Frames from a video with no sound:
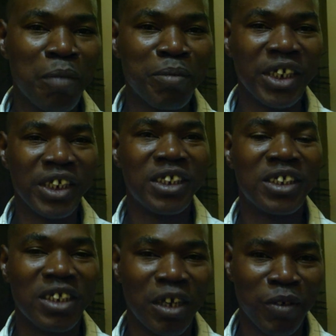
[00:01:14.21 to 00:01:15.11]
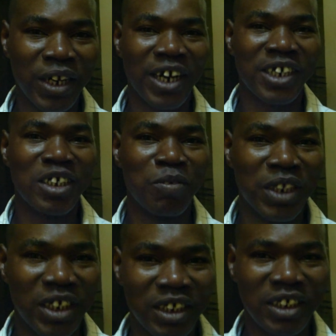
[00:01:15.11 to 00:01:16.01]
update our
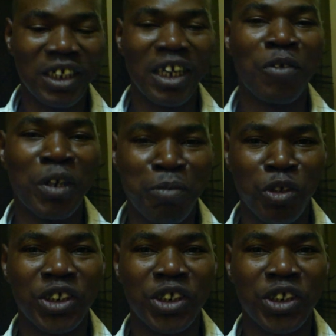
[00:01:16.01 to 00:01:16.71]
activities and our